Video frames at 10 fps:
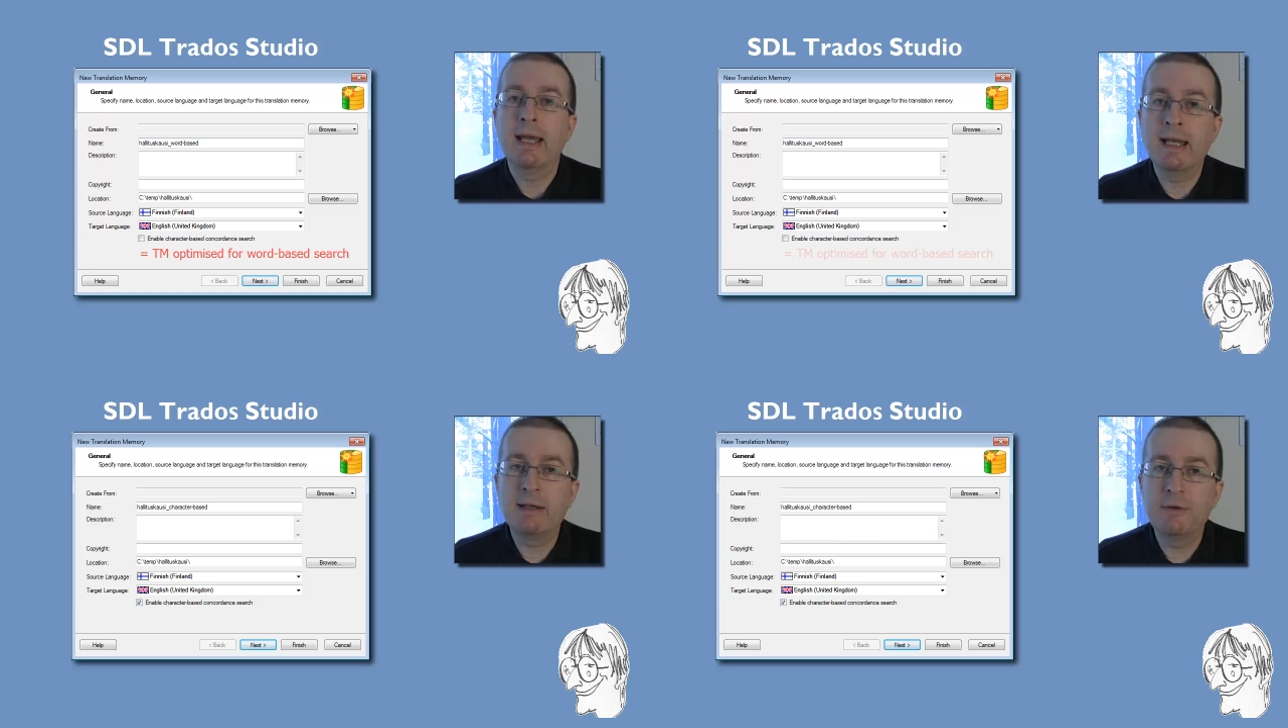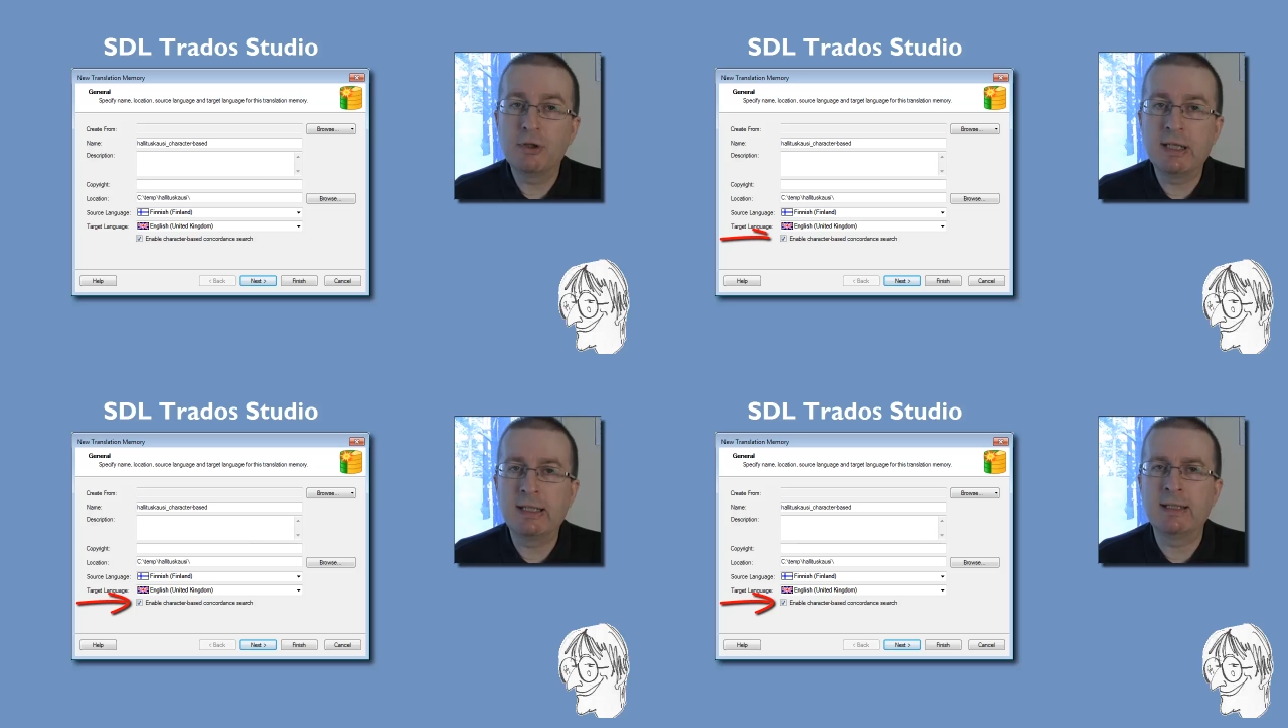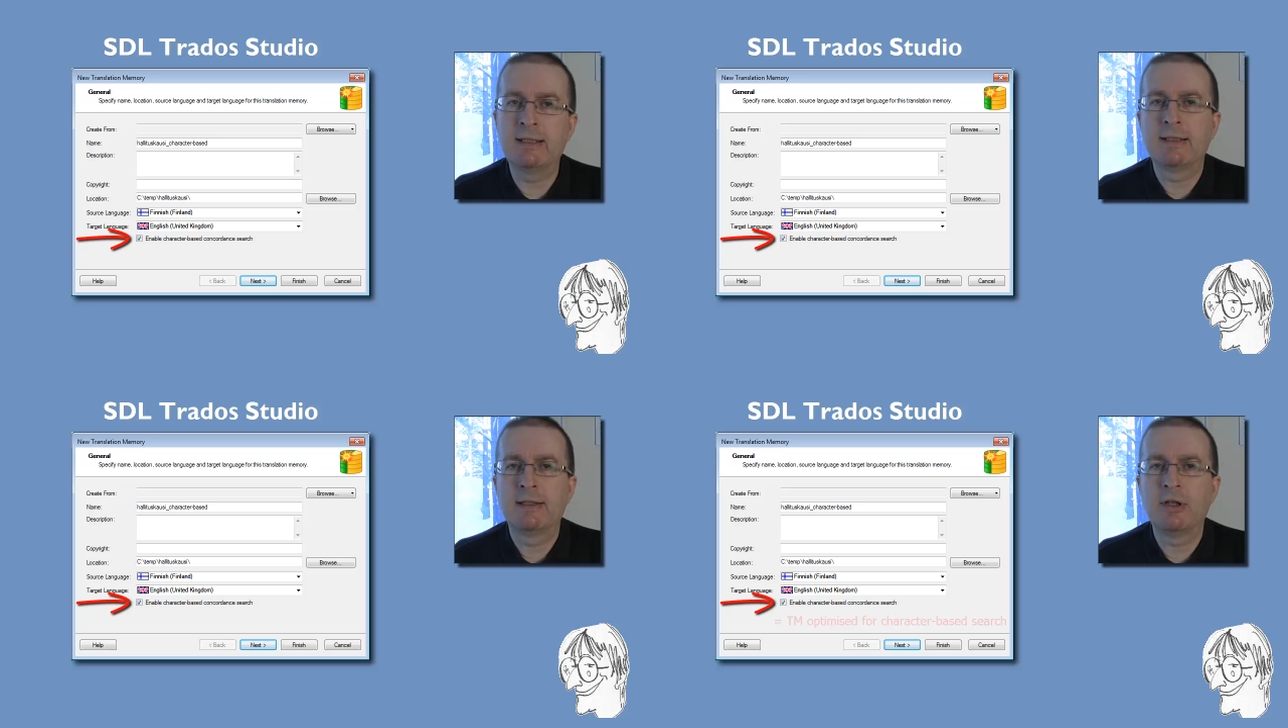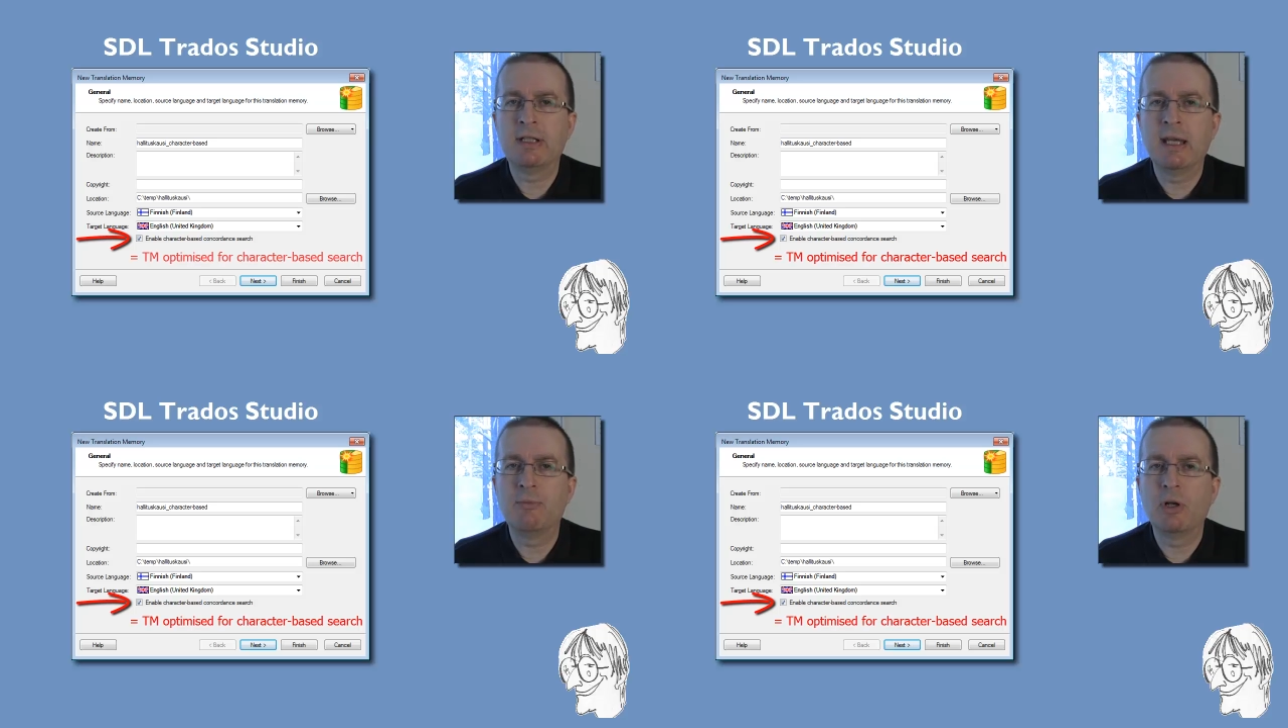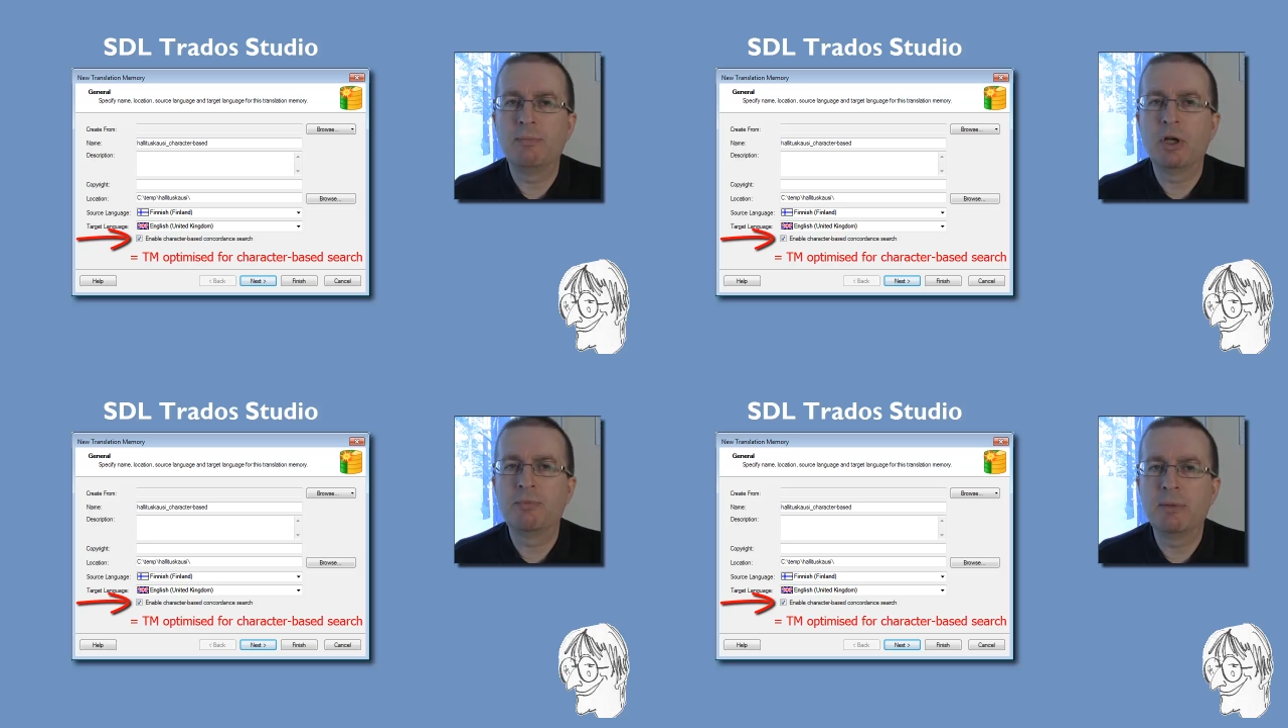and if you tick it, the TM will
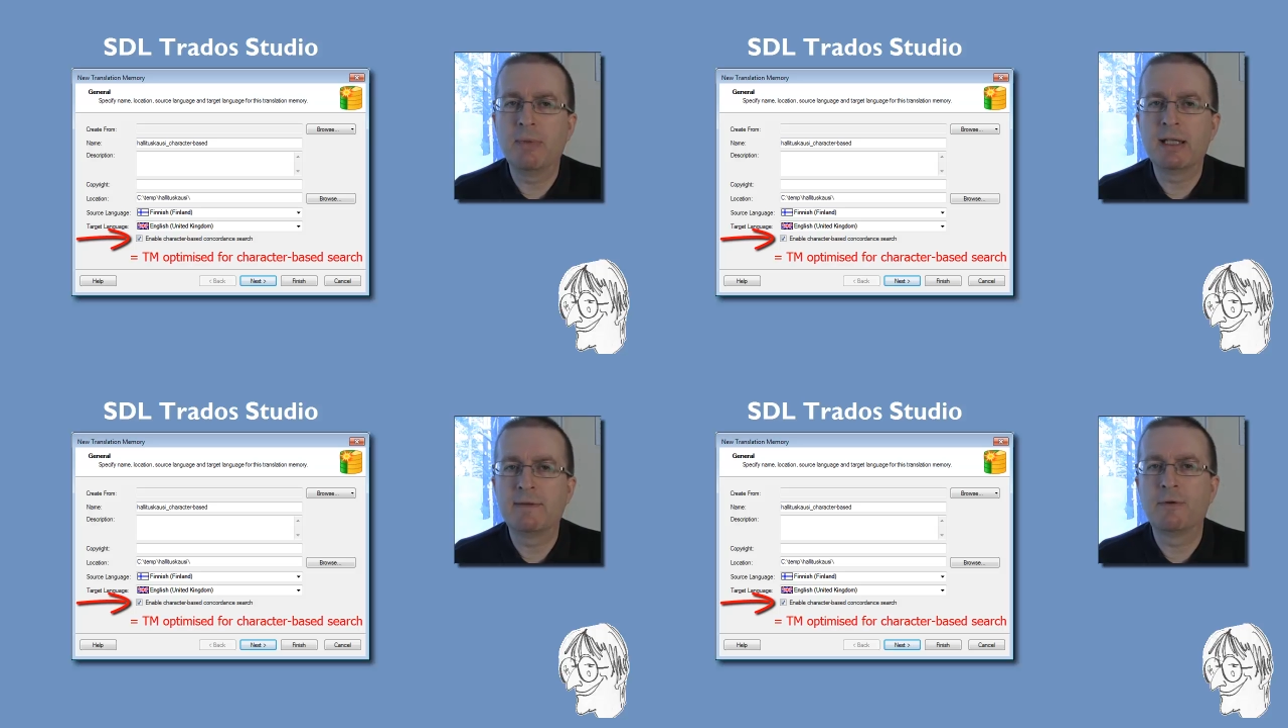be optimized